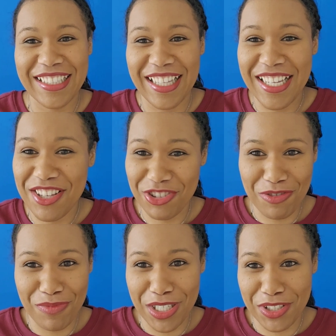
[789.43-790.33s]
Thank you so
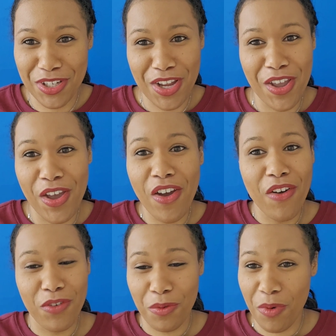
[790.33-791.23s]
much
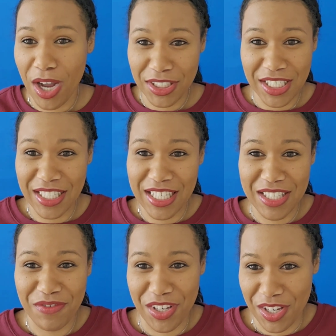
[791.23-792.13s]
for watching this
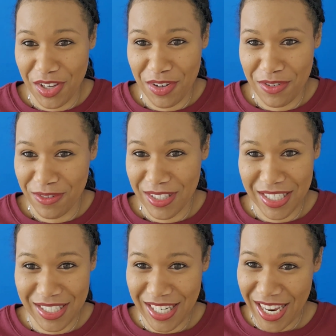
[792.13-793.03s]
video,
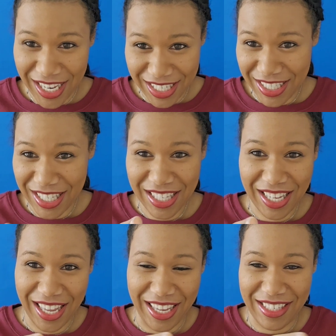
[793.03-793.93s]
staying until the
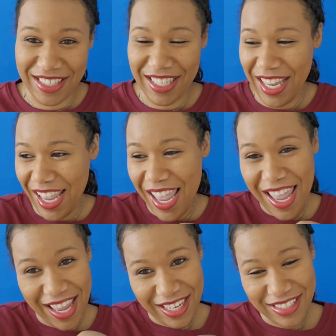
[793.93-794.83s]
end,
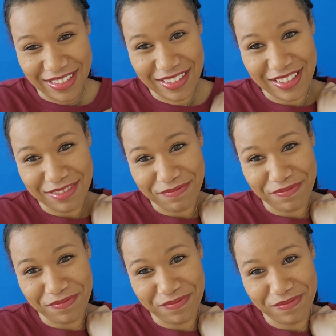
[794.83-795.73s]
and
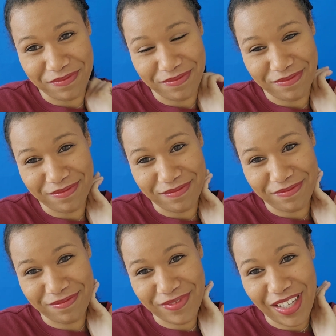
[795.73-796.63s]

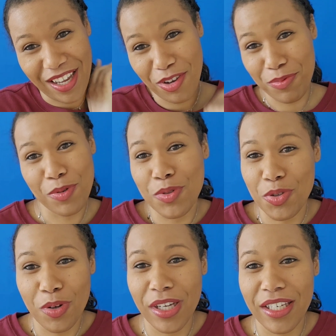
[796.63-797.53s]
I hope you
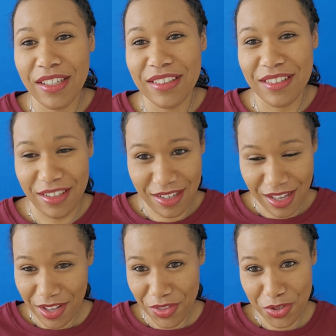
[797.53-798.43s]
enjoyed
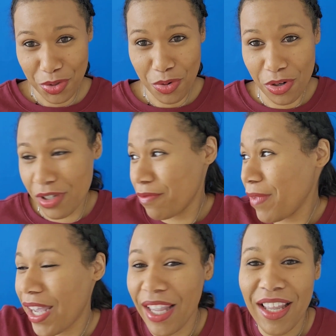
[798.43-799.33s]
the tour of
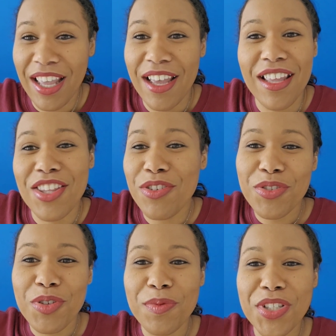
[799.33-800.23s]
my
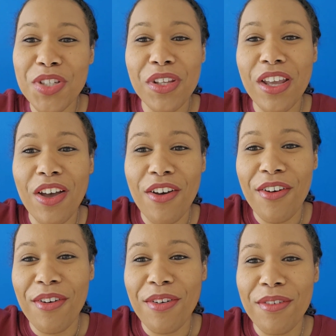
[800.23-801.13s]
YouTube
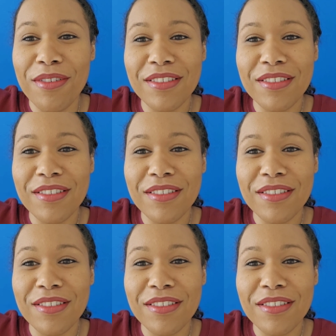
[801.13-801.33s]
studio.